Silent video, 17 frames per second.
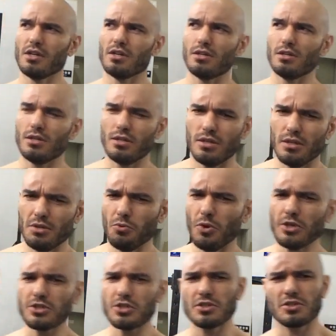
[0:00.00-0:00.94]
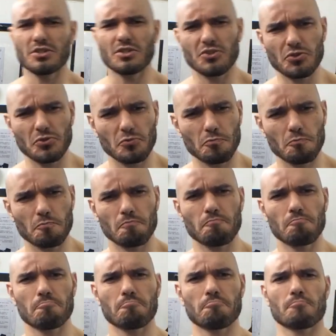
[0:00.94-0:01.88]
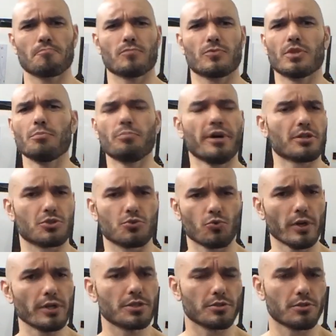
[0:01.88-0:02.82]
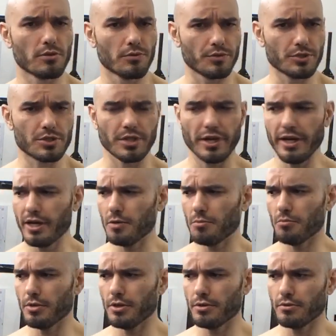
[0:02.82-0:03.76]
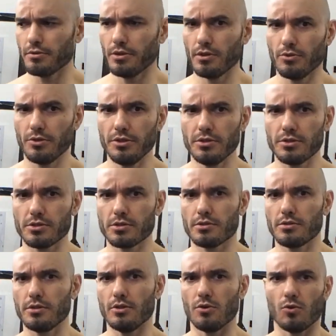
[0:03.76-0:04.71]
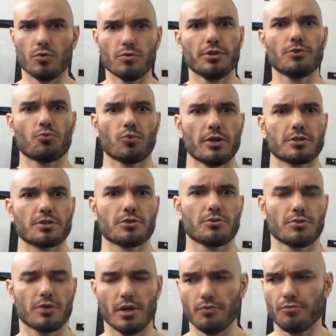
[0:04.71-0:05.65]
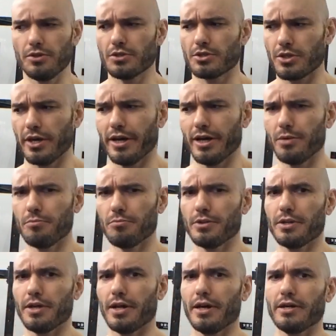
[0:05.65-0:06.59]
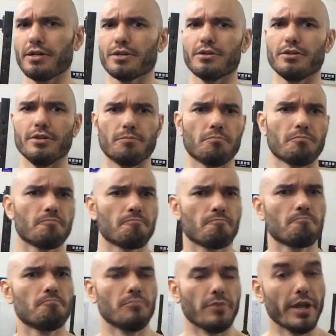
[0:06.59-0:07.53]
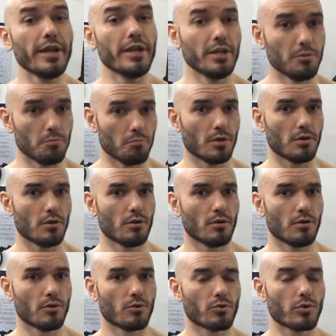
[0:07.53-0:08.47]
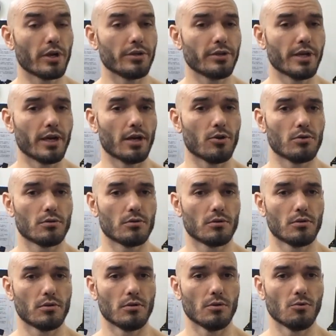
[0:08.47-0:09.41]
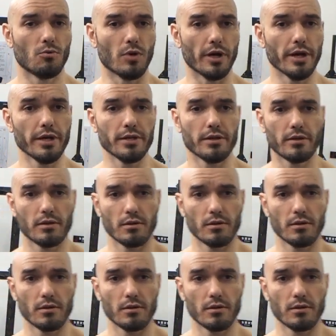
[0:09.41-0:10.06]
He wasn't the best wrestler of his time, but, he's the only wrestler of his time that I can name right now. Why?